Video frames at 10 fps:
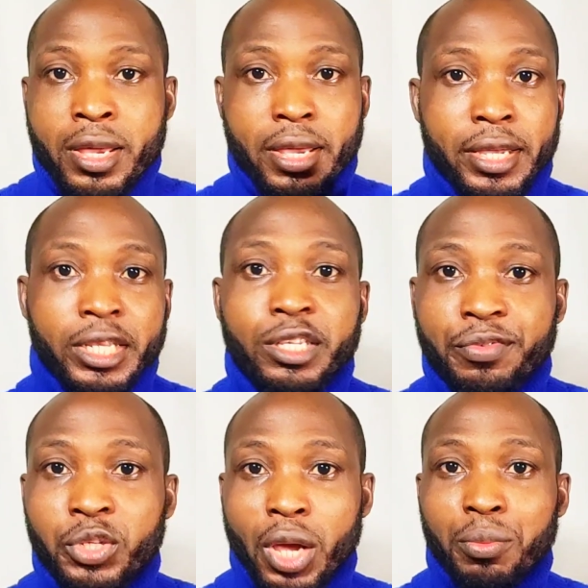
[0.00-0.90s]
In this
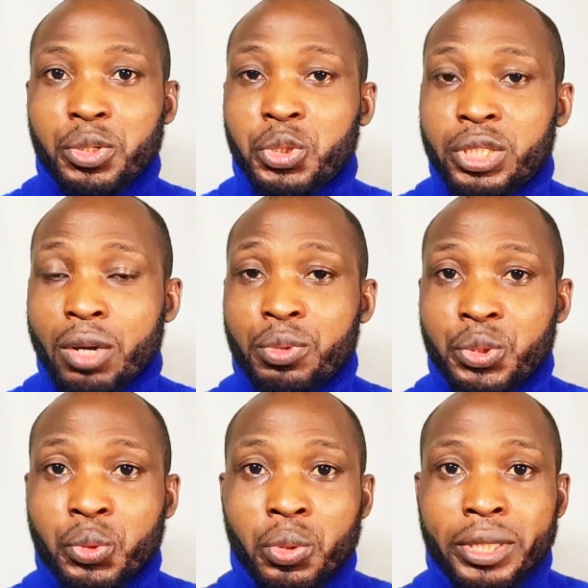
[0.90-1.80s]
video, I'm going to share with
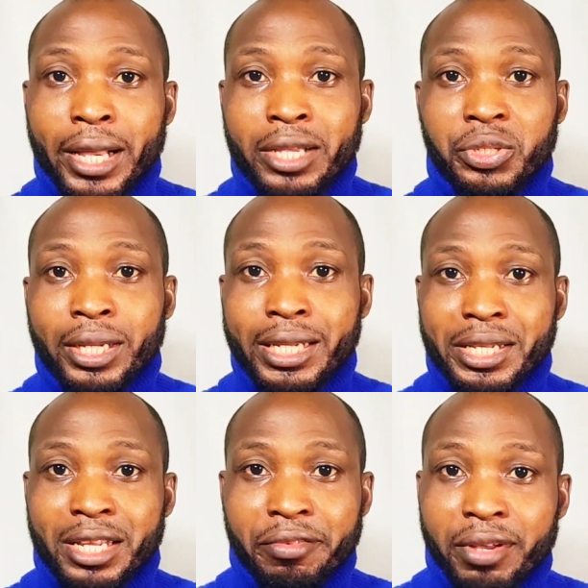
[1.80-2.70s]
you code that I can use to get
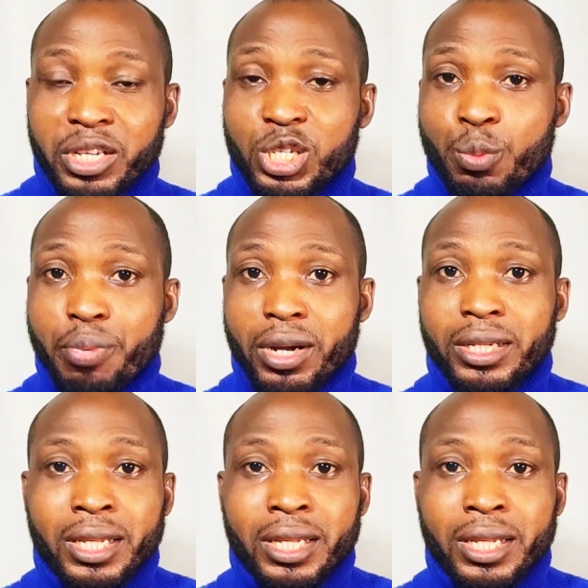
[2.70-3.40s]
this at a very cheaper rate,